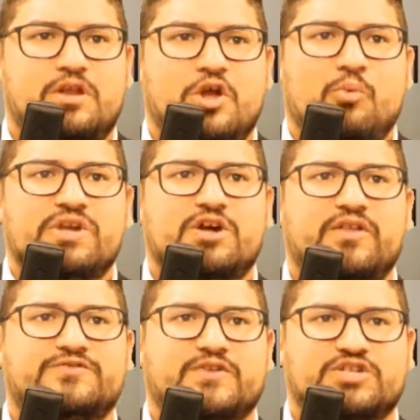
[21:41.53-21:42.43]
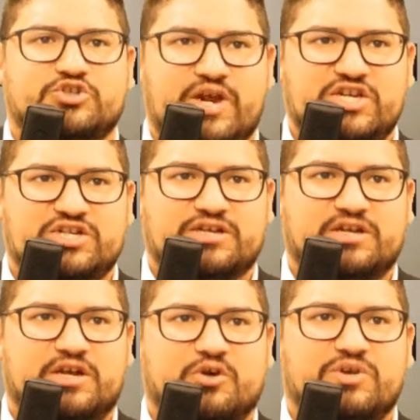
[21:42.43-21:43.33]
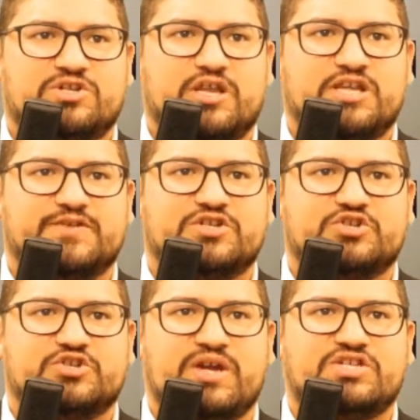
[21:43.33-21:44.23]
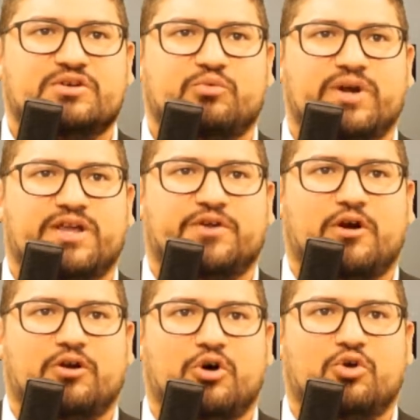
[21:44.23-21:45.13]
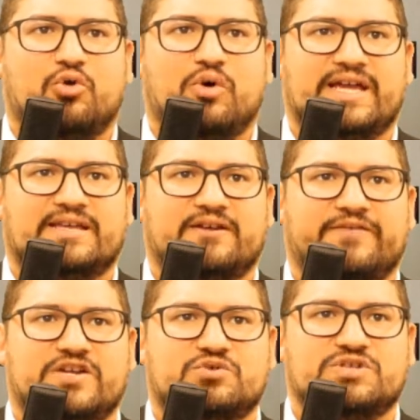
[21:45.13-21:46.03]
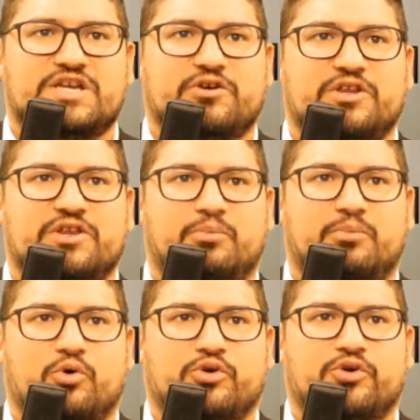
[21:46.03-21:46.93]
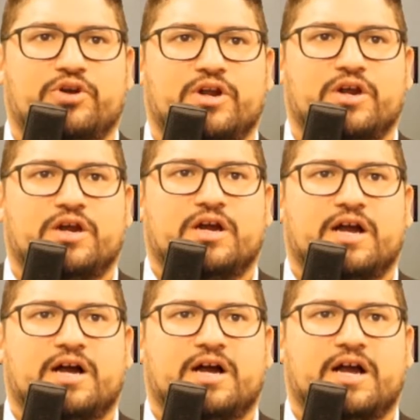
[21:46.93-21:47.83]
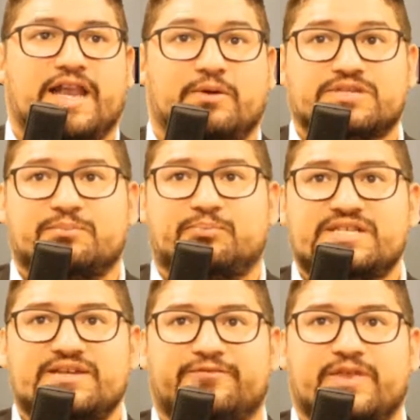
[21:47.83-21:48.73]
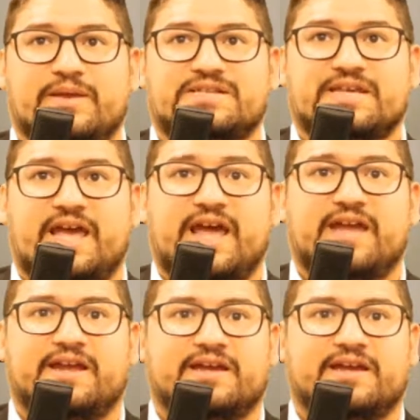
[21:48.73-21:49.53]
We saw this frustration. We saw this frustration with our local elected officials here in the border, and it was impressive for them to say, "Hey,